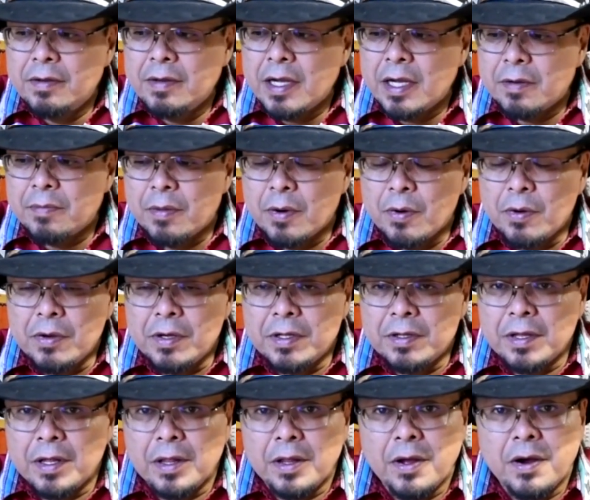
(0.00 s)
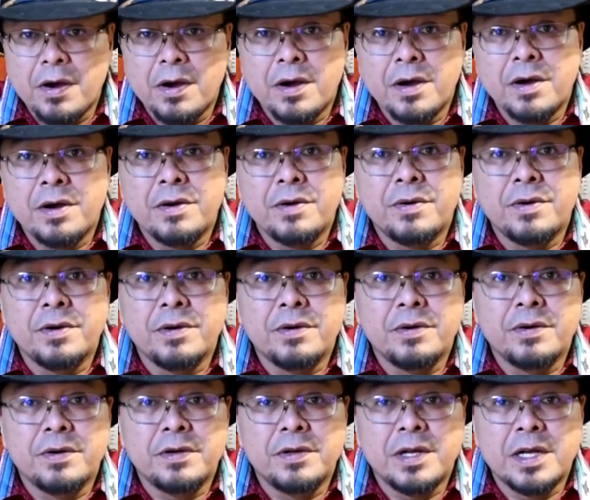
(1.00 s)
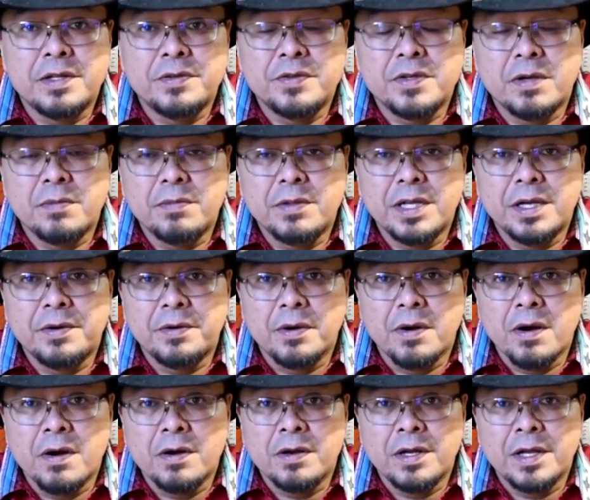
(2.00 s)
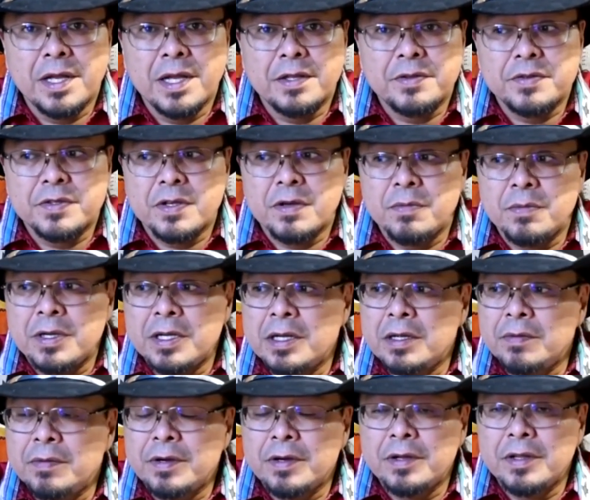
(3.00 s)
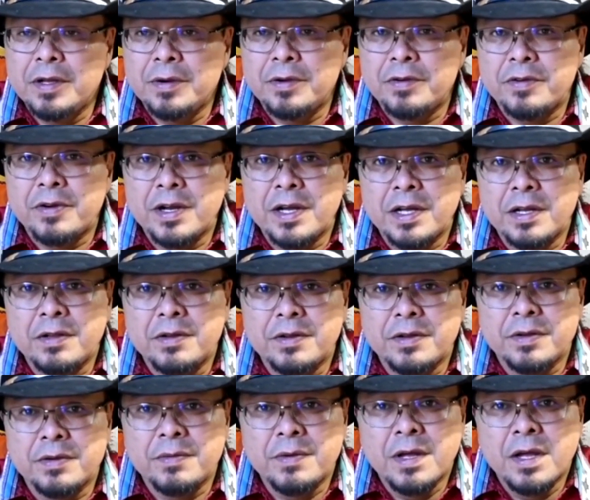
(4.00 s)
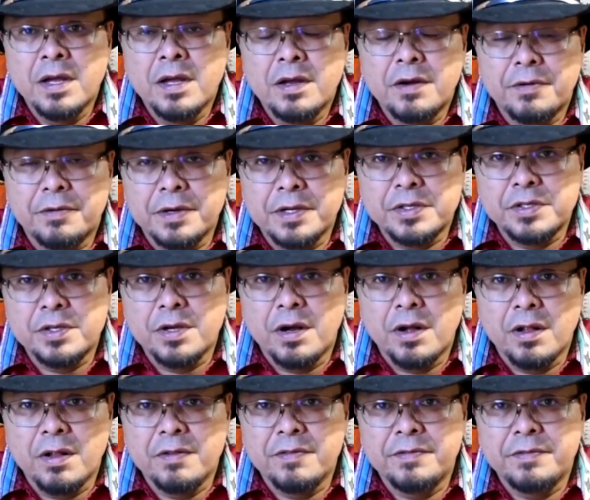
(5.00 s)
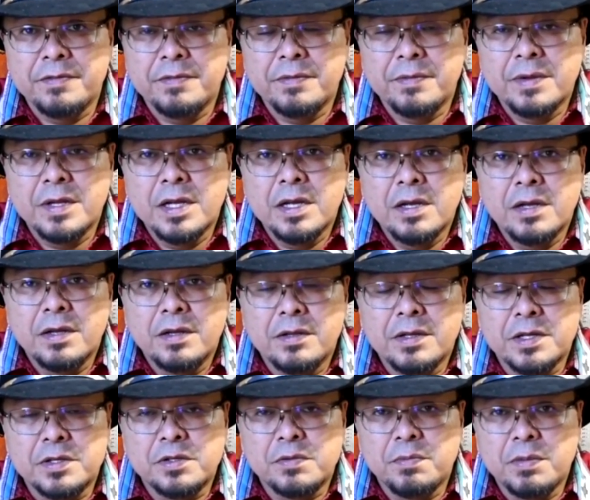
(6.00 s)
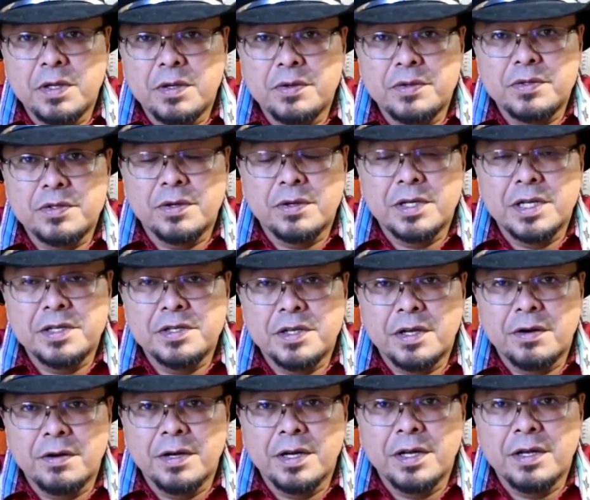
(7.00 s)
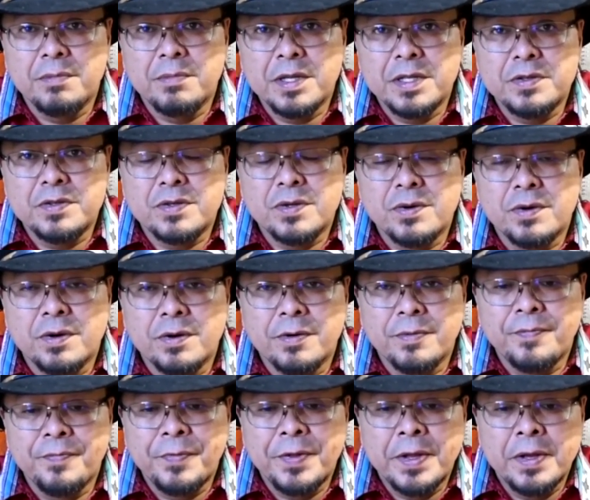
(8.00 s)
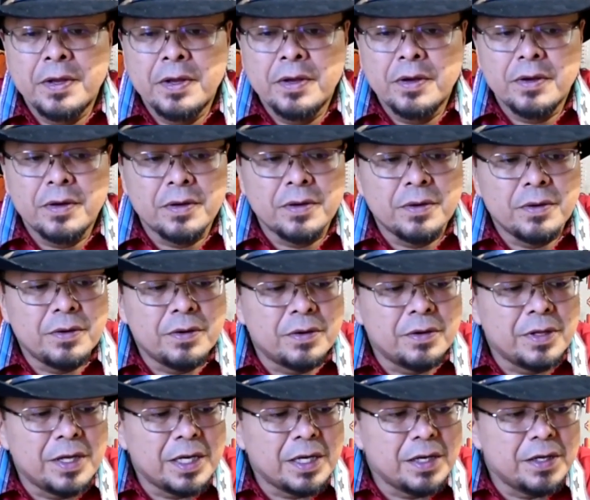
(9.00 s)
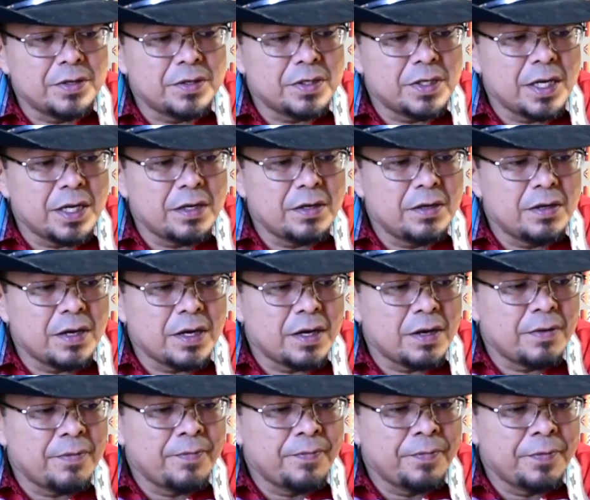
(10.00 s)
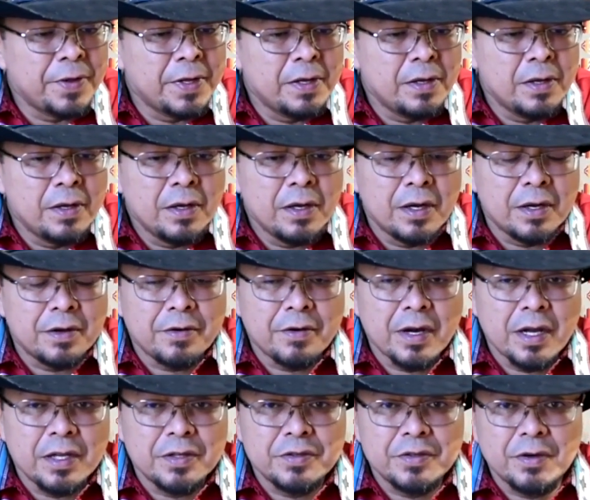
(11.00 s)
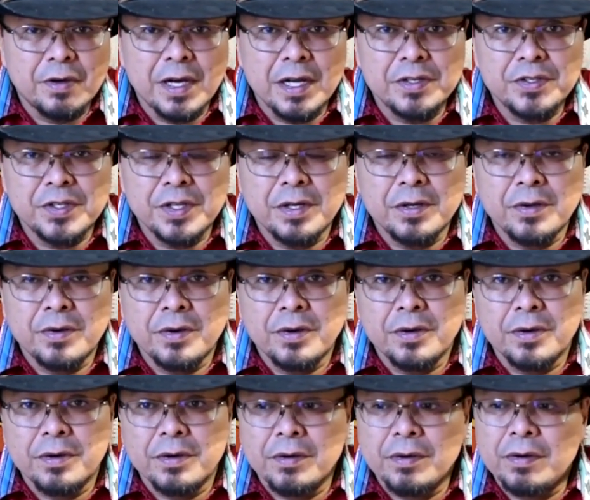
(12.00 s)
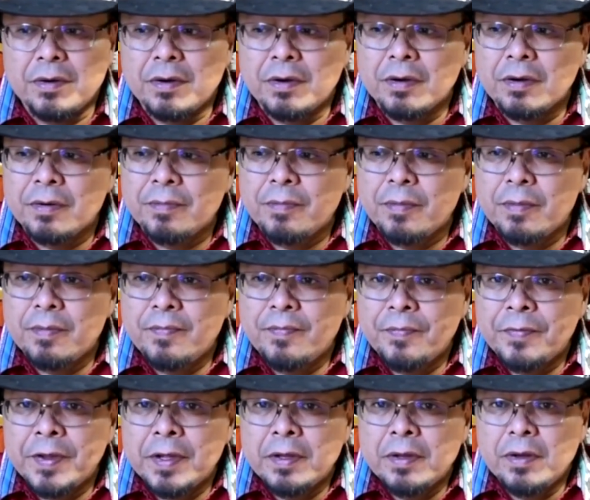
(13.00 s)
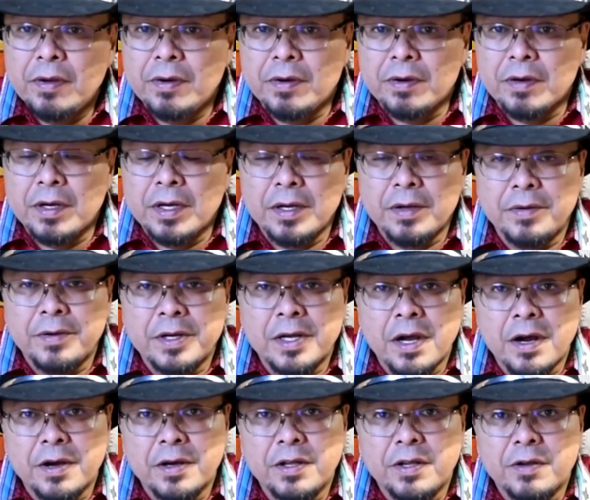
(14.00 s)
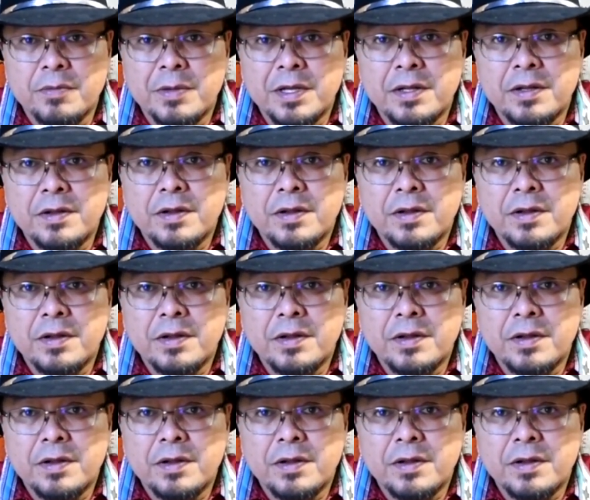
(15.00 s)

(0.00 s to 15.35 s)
broken the law, or done something wrong against someone, and where they were trying to resolve disputes or disagreements, or like I said, a transgression, or an argument,